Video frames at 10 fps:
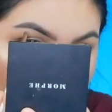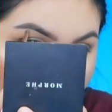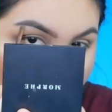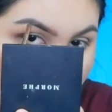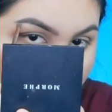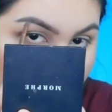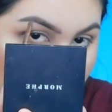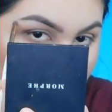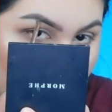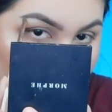I am
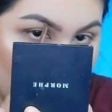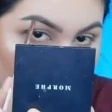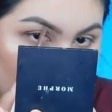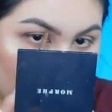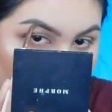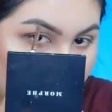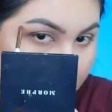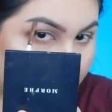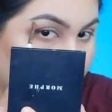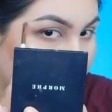taking that
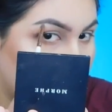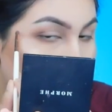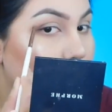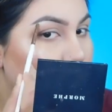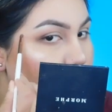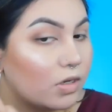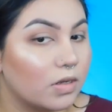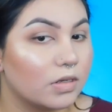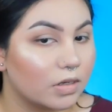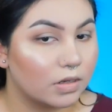onto my brow bone,
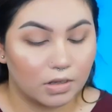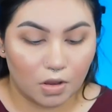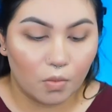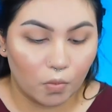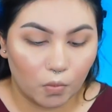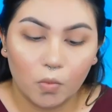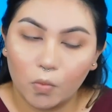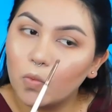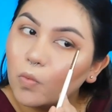and later